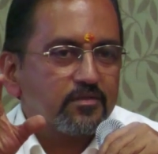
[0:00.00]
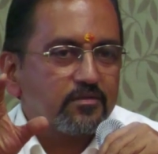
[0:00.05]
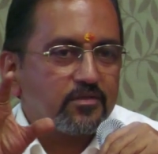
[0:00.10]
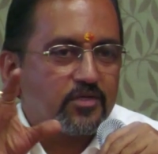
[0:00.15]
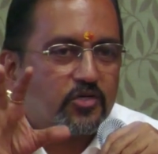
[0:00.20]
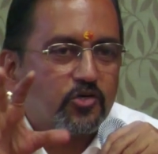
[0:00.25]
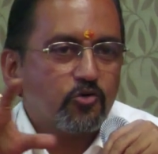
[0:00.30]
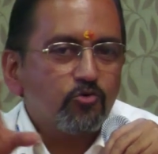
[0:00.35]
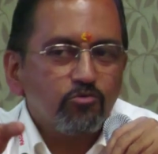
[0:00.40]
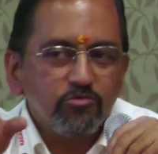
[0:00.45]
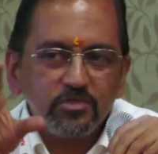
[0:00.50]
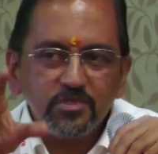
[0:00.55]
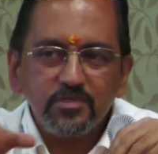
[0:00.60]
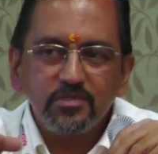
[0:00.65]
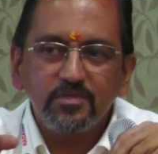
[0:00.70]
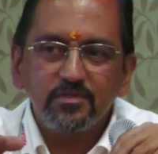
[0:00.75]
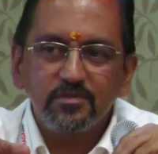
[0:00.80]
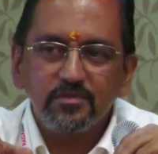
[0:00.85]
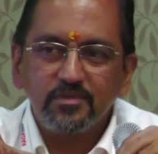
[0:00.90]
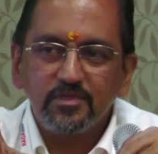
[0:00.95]

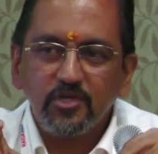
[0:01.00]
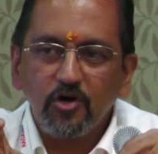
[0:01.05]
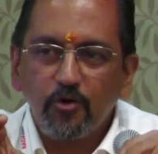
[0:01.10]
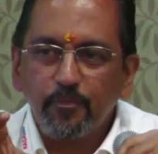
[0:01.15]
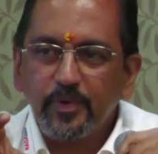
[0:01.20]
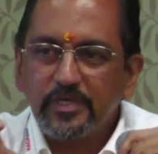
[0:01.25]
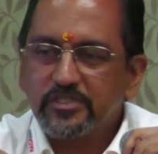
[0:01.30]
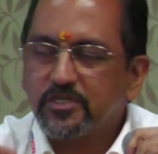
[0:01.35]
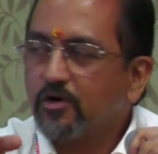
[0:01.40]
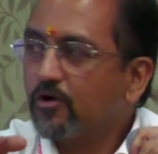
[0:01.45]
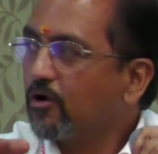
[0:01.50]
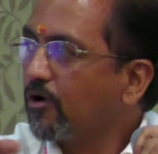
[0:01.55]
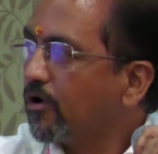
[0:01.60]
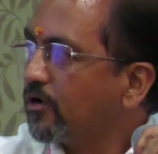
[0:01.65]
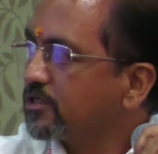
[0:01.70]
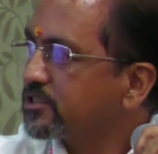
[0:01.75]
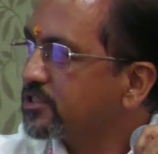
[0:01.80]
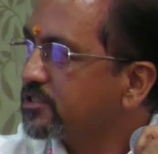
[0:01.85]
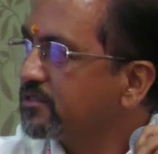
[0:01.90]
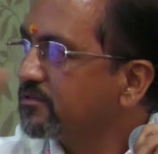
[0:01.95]
reduce the operation
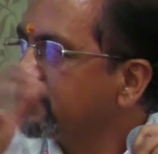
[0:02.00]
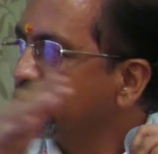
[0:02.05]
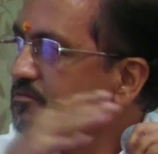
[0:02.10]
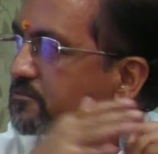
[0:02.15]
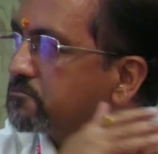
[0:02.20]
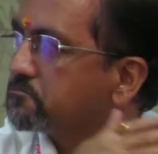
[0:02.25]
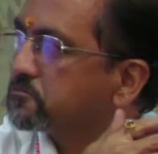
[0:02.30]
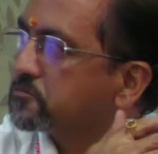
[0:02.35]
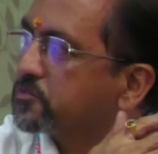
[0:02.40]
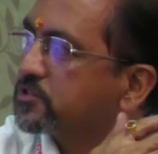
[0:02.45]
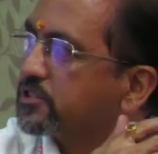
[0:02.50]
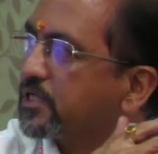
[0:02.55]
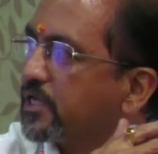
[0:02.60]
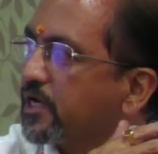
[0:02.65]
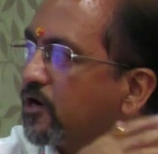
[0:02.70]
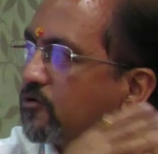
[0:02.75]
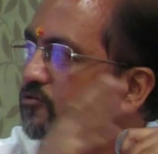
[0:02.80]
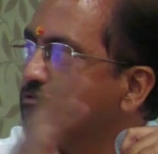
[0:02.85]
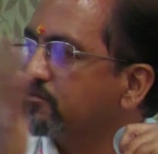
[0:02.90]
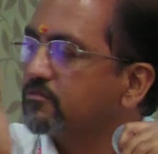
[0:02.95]
cost, say
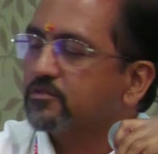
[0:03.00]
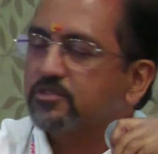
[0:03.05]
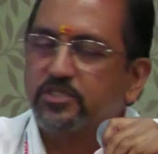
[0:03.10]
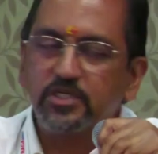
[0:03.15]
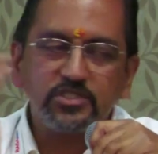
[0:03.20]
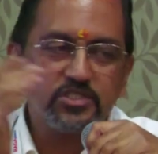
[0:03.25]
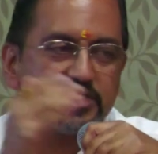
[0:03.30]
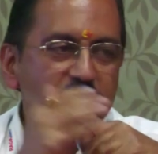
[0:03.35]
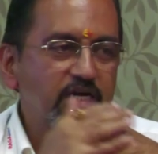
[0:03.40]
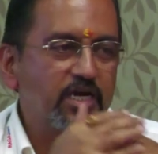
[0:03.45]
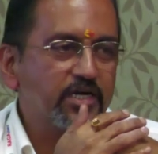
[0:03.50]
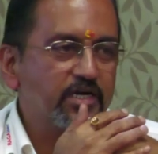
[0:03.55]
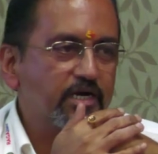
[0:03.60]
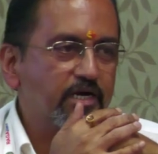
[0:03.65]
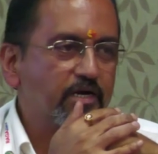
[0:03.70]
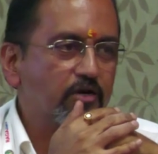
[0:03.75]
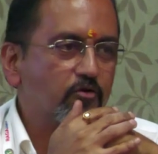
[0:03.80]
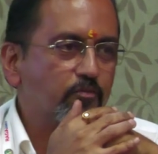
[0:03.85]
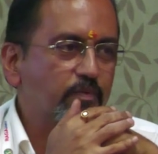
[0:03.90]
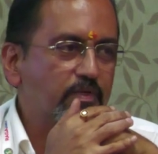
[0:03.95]
around
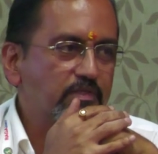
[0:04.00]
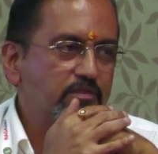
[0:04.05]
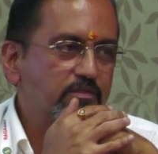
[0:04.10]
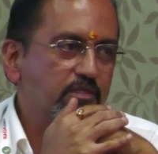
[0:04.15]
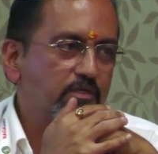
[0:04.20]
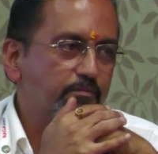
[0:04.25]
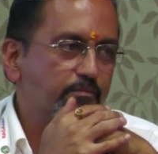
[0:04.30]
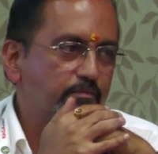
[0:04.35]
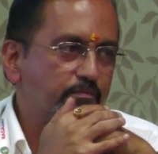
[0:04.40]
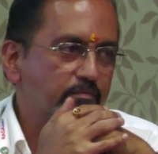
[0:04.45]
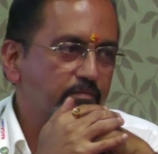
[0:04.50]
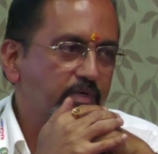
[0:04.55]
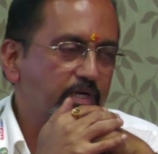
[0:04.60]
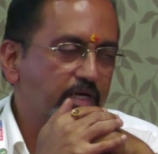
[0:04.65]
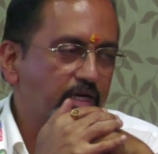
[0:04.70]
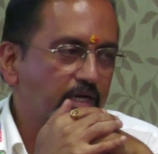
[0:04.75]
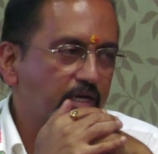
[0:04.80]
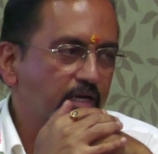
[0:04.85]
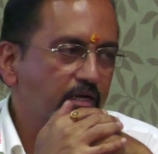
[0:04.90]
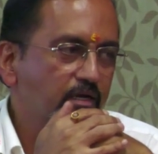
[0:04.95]
1,600 rupees a
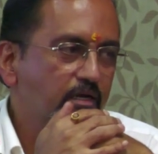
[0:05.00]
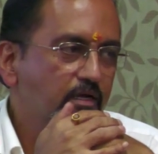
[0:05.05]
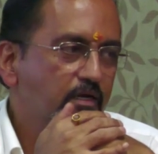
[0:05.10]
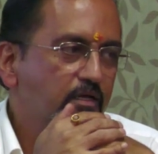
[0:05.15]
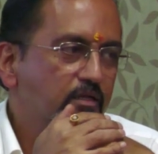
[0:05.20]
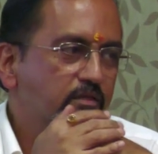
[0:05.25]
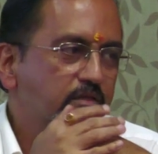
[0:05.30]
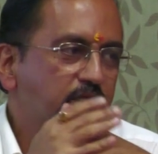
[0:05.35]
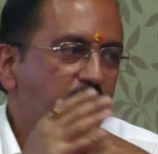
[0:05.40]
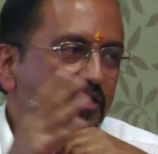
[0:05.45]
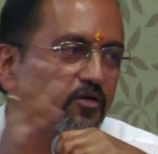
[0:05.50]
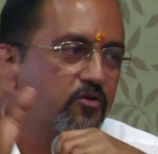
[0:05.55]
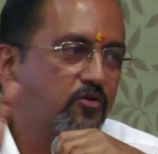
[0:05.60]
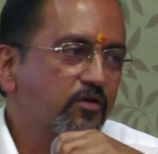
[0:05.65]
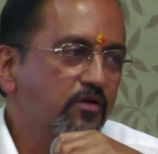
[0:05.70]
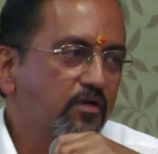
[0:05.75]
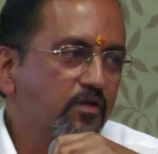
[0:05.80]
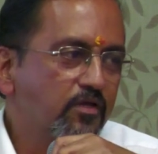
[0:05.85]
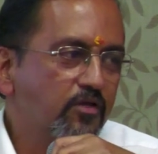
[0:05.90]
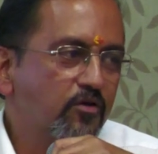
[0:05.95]
day, then
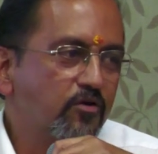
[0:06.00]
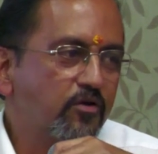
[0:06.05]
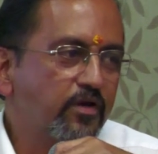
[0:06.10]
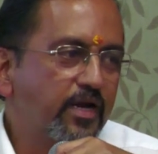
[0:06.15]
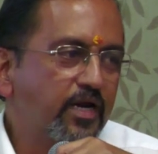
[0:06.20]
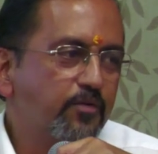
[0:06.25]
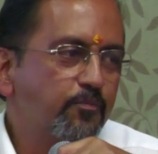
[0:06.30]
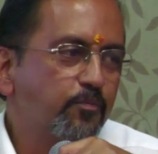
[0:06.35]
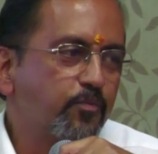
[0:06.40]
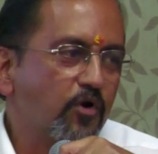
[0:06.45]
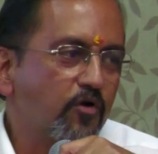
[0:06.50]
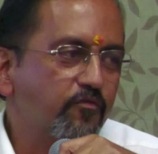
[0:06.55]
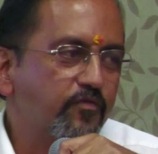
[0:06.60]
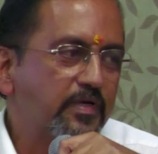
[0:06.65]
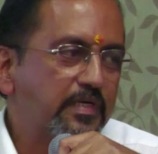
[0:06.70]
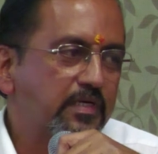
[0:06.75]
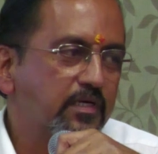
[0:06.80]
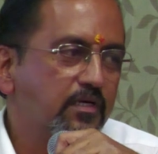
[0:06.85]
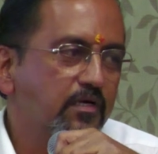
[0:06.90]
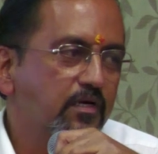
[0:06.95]
your net
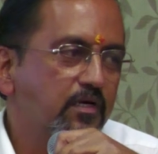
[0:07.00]
profit